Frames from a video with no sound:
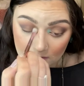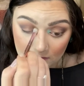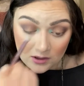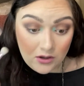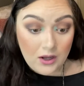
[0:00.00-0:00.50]

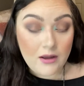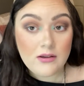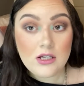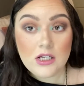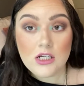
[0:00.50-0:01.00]
Okay,
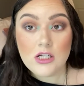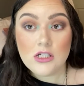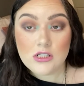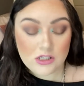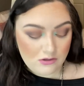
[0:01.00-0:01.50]

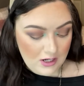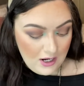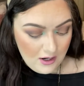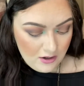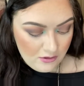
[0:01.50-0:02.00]
so
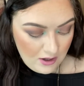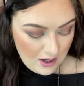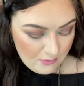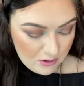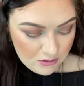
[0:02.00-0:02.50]
now
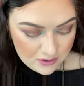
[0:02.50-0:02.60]
I'm going